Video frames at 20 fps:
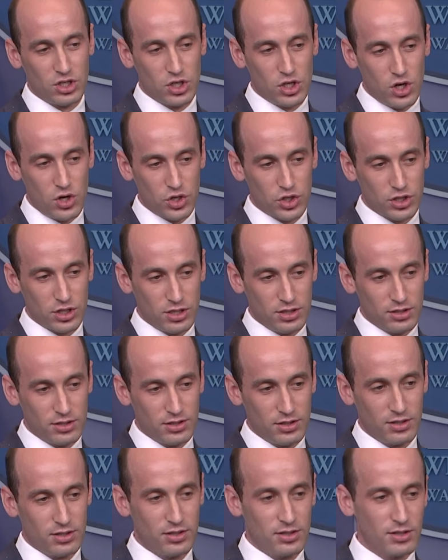notion.
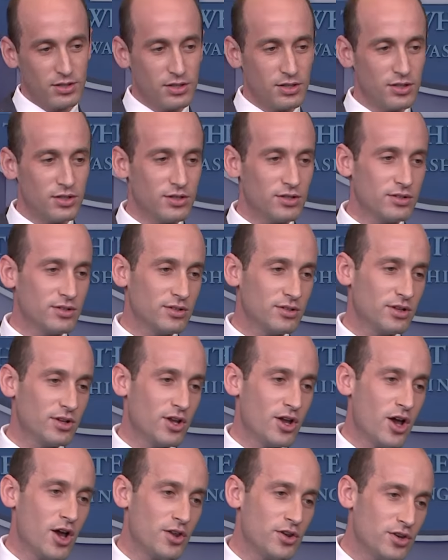Stephen, I'm sorry.
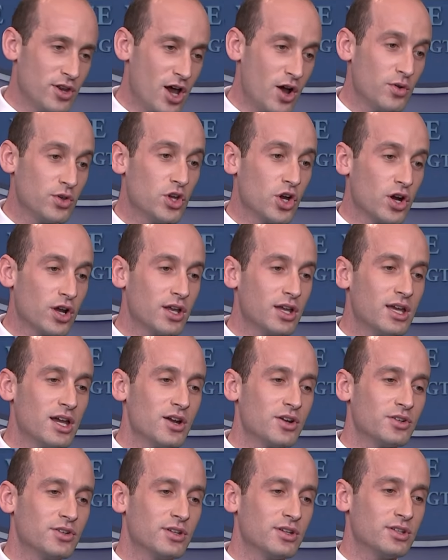No, that sounds like, that
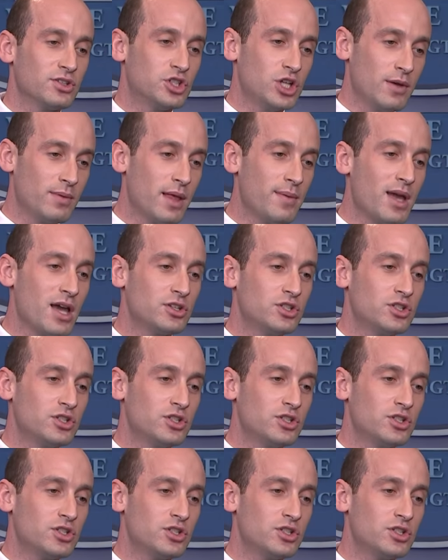sounds Jim, like, let me